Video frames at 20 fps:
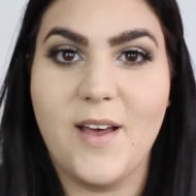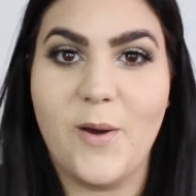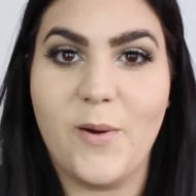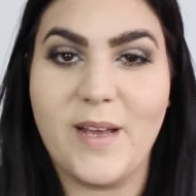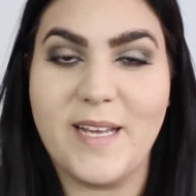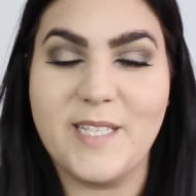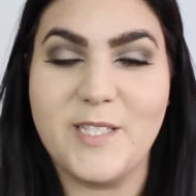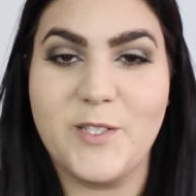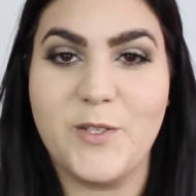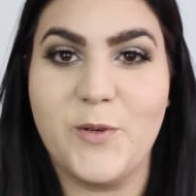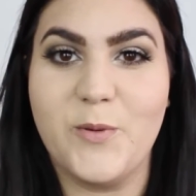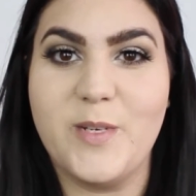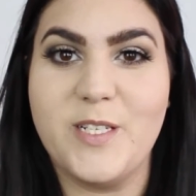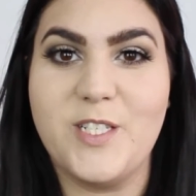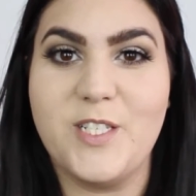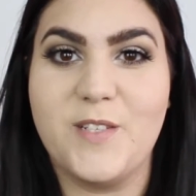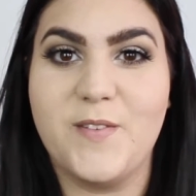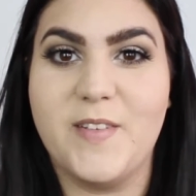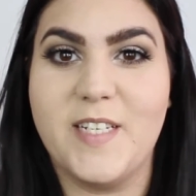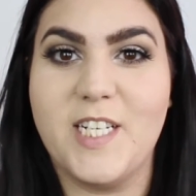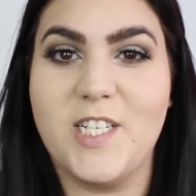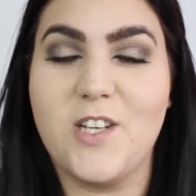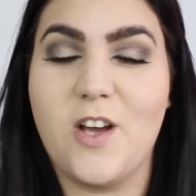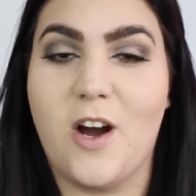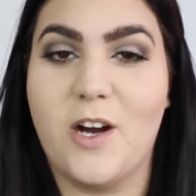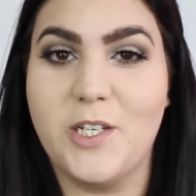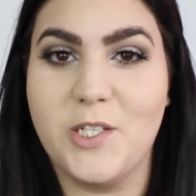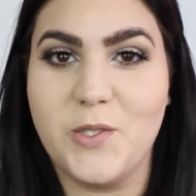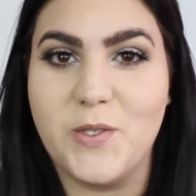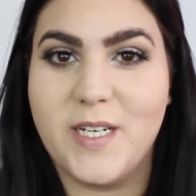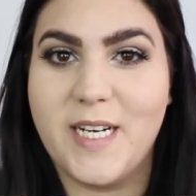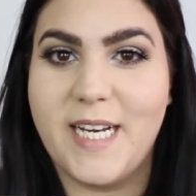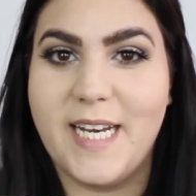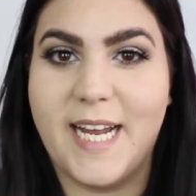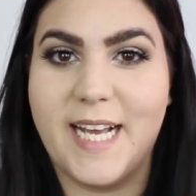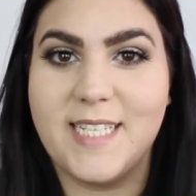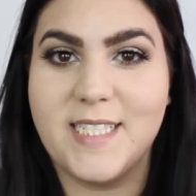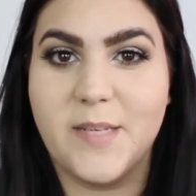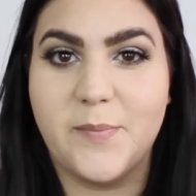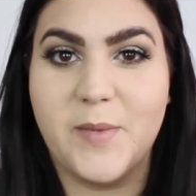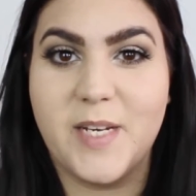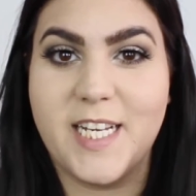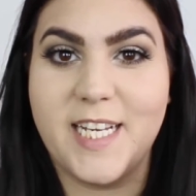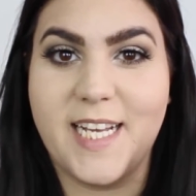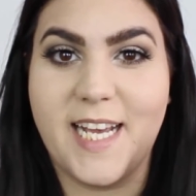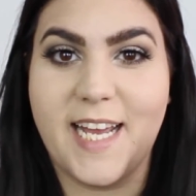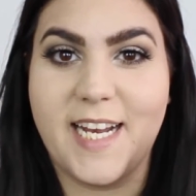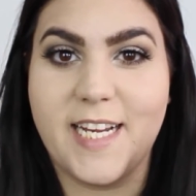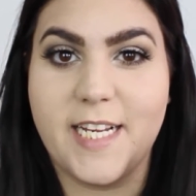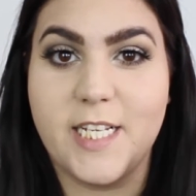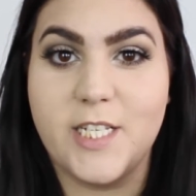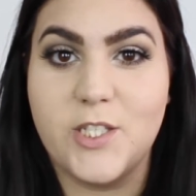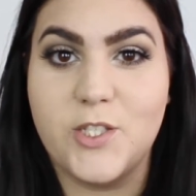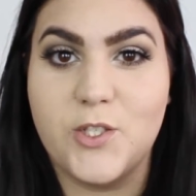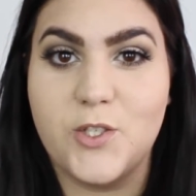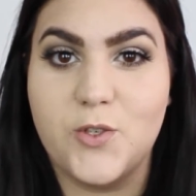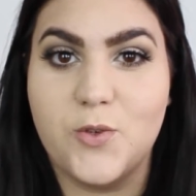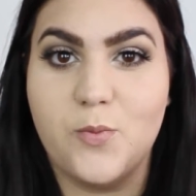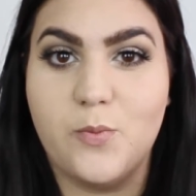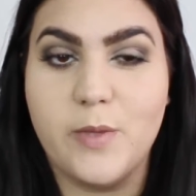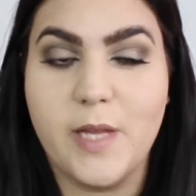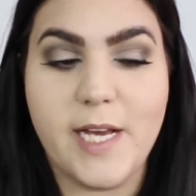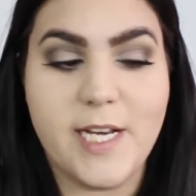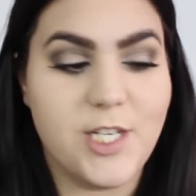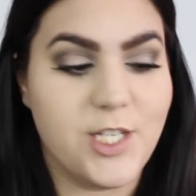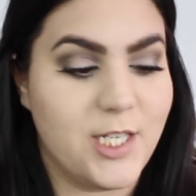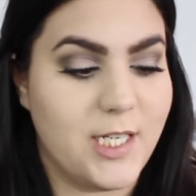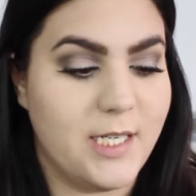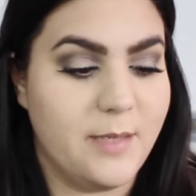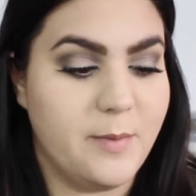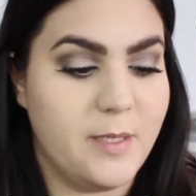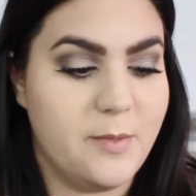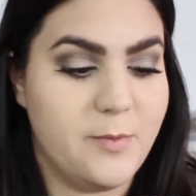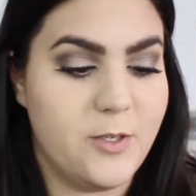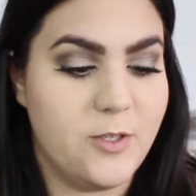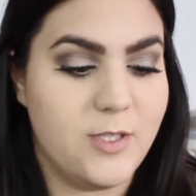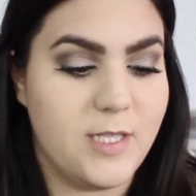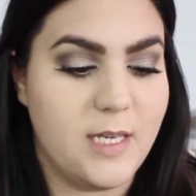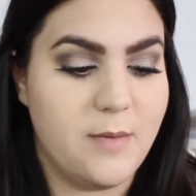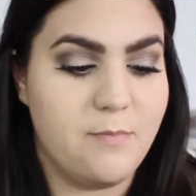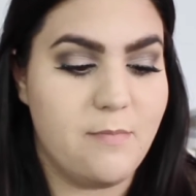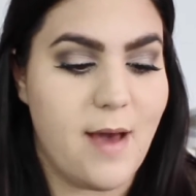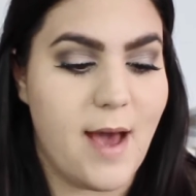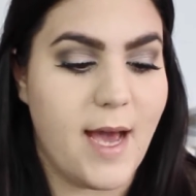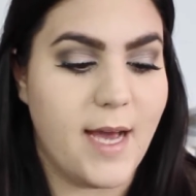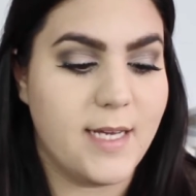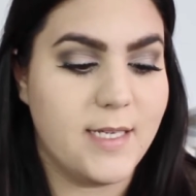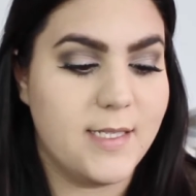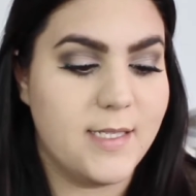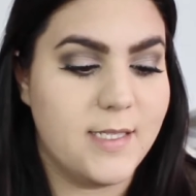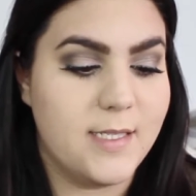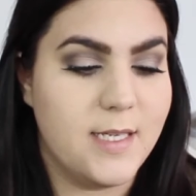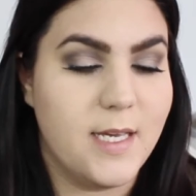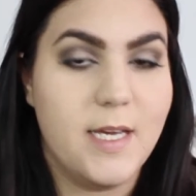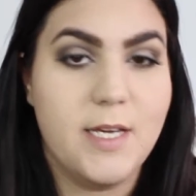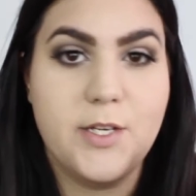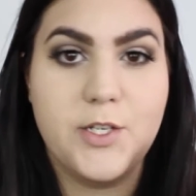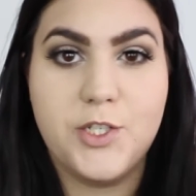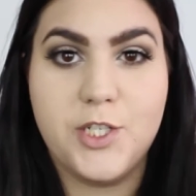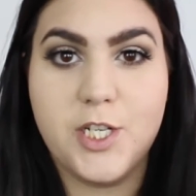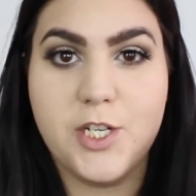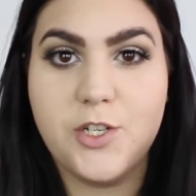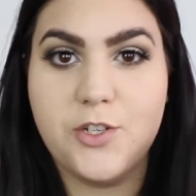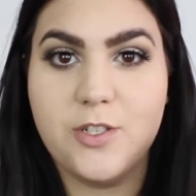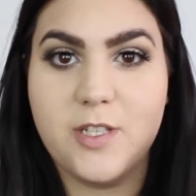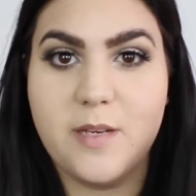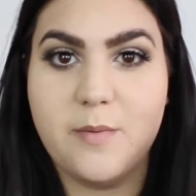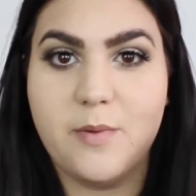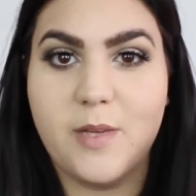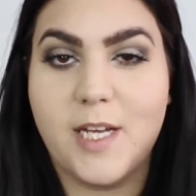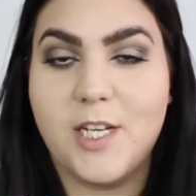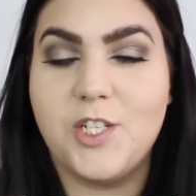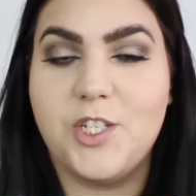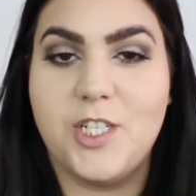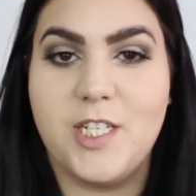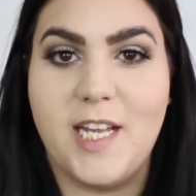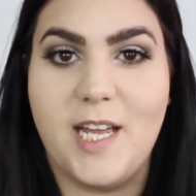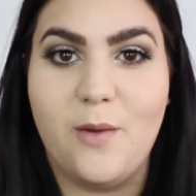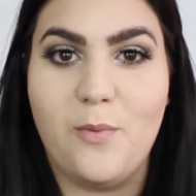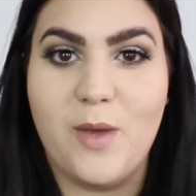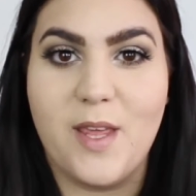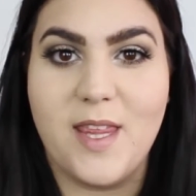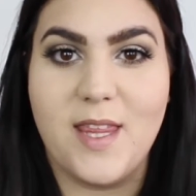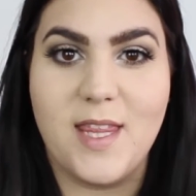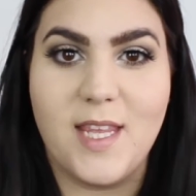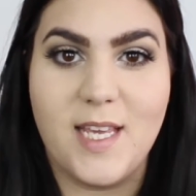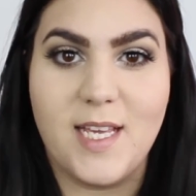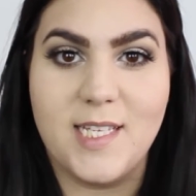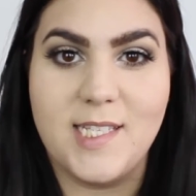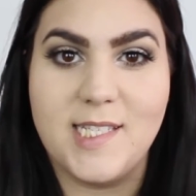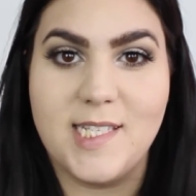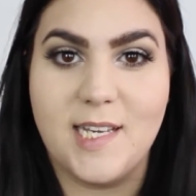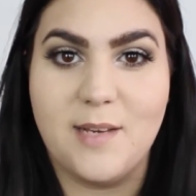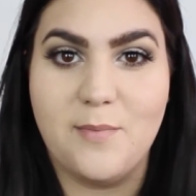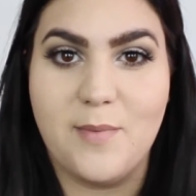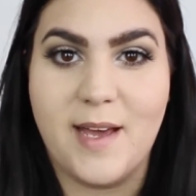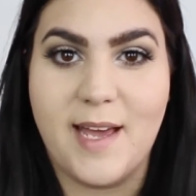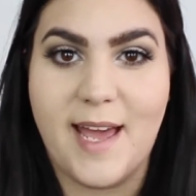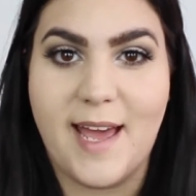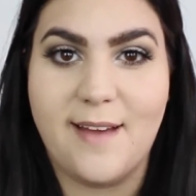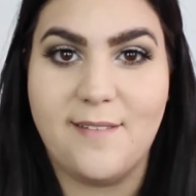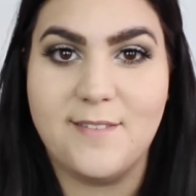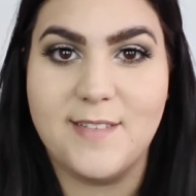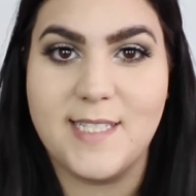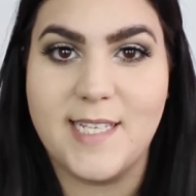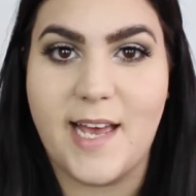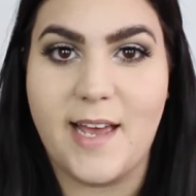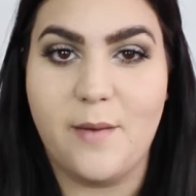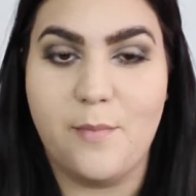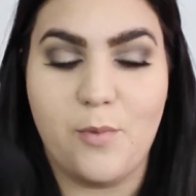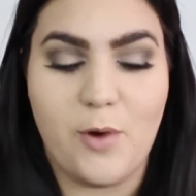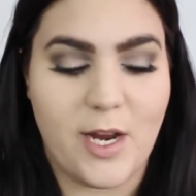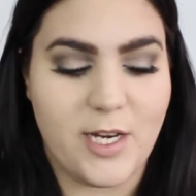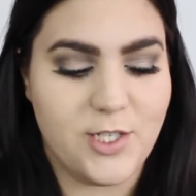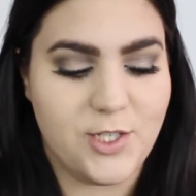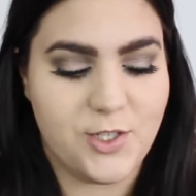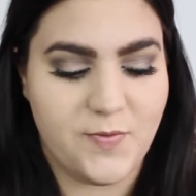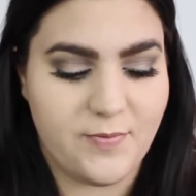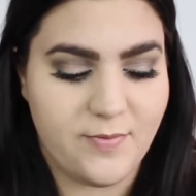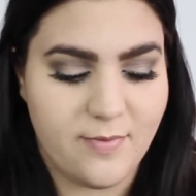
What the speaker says: Okay, so we just finished contour, and next I'm going to get into blush, and I'm going to be using MAC's Gingerly Blush today with the Sigma F10 brush.